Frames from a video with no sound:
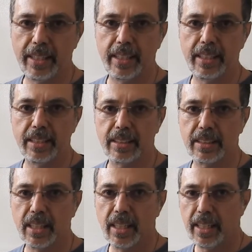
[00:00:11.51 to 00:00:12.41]
did this
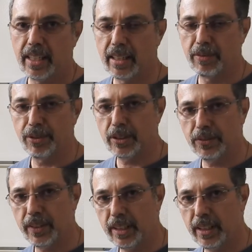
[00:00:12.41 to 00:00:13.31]
in the first
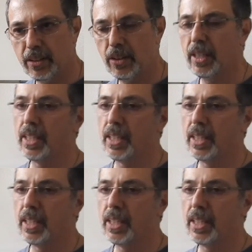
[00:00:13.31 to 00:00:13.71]
video,